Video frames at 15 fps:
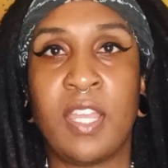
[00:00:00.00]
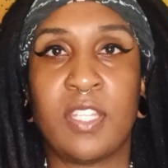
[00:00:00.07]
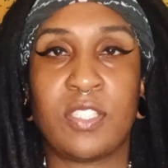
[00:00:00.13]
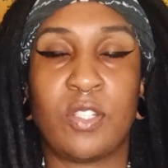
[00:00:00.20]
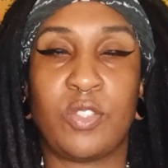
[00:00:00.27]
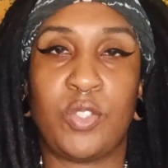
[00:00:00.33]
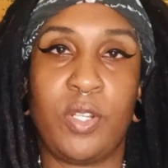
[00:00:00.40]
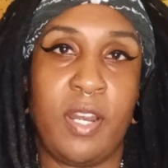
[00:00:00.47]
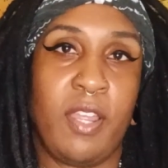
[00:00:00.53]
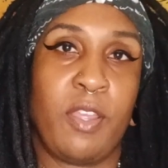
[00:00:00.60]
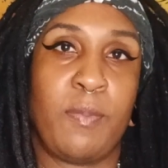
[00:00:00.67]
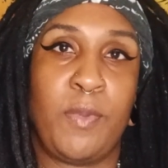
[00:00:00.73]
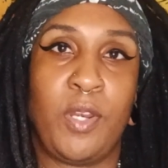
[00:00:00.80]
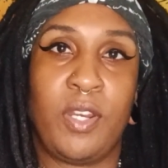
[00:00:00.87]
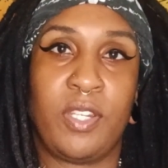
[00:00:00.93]
So join our
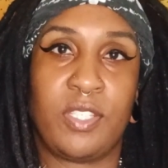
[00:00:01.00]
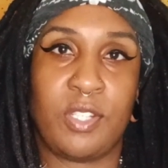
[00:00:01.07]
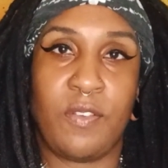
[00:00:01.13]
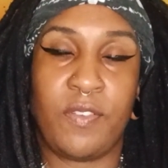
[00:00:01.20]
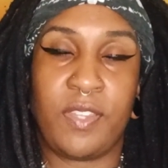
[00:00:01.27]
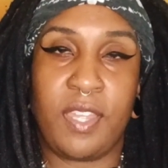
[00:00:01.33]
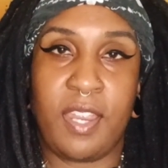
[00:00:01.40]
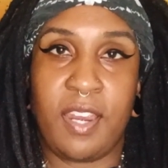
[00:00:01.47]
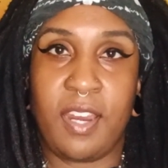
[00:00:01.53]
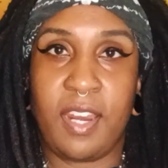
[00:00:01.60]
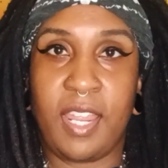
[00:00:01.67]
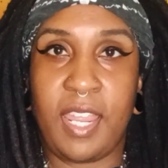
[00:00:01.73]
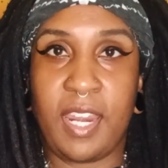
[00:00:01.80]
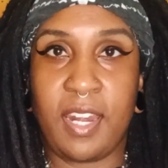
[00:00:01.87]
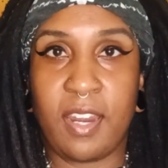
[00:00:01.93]
communities over
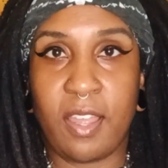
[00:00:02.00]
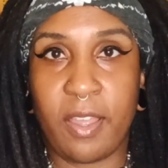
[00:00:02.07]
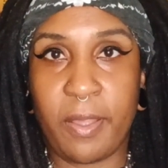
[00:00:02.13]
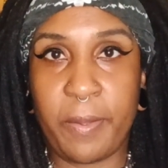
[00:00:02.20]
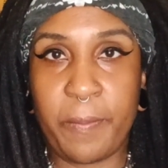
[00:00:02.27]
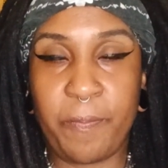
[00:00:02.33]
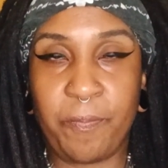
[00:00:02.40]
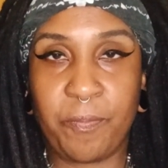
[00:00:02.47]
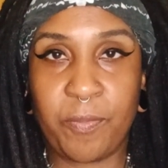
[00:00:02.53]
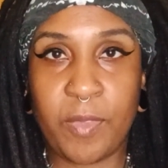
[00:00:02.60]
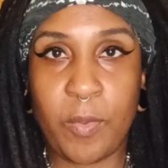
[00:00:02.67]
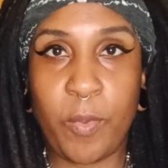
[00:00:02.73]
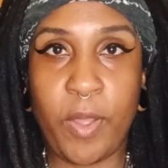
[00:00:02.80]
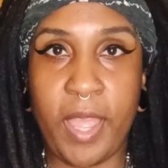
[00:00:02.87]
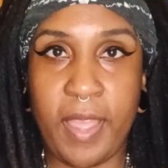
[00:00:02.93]
there, and
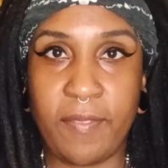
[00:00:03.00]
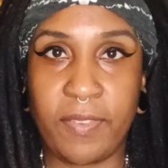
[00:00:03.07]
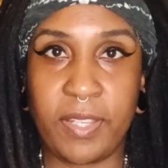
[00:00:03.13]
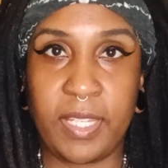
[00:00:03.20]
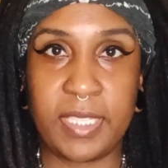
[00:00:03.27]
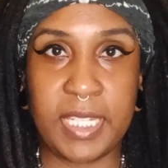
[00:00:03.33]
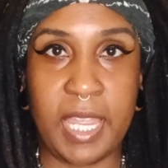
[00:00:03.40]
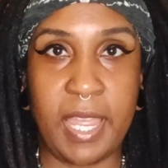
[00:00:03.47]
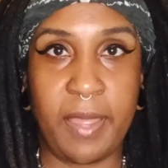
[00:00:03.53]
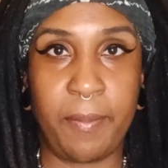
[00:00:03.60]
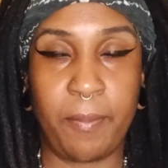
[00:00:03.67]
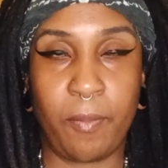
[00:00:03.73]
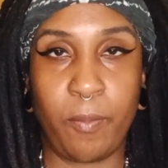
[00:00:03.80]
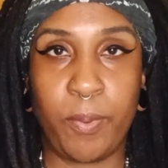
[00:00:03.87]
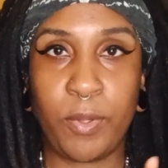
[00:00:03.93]
we'll have a good time.